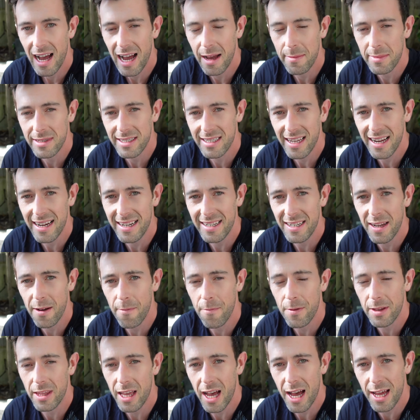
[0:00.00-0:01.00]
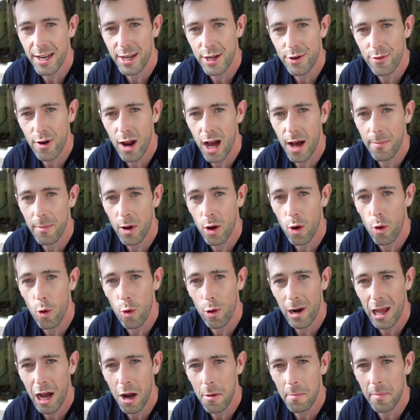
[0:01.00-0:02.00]
I'm signed up for the Under Armour
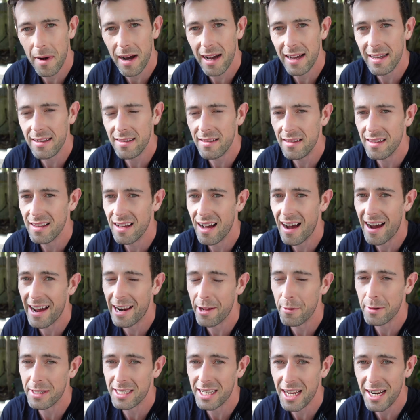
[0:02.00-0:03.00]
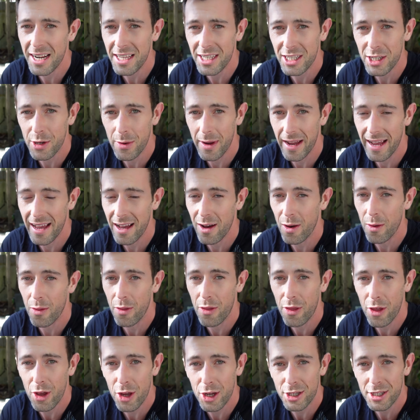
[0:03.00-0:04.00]
All Out Mile, and I was gonna do it
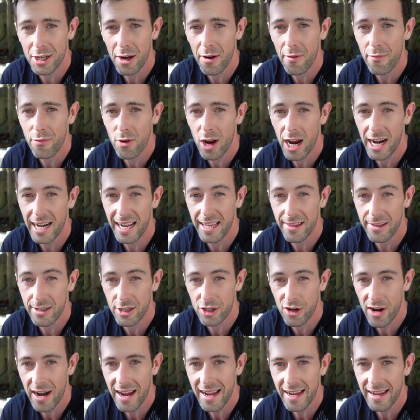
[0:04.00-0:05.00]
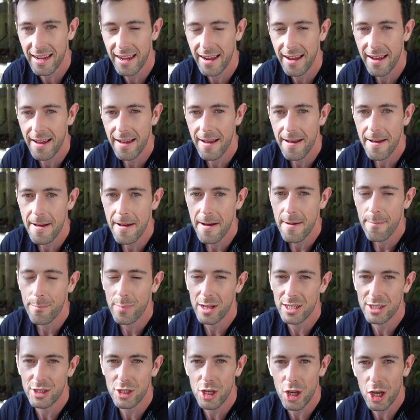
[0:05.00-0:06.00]
on Thursday or Friday at the track,
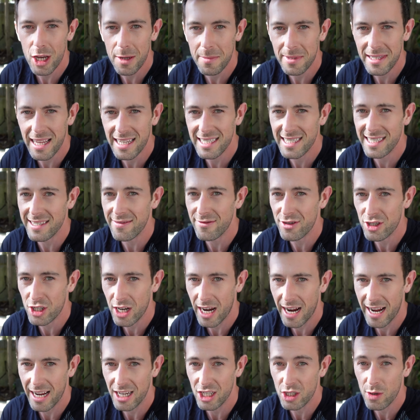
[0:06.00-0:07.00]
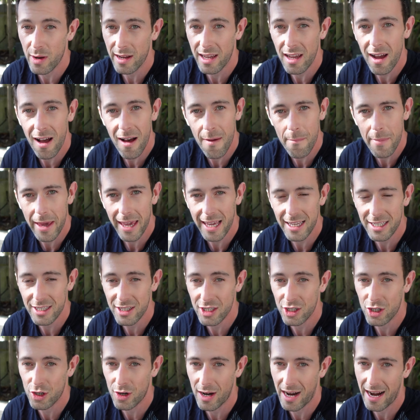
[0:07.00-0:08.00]
but circumstances have changed, so I can't make it
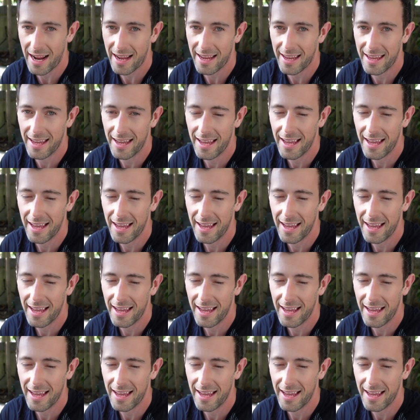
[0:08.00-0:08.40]
to the track.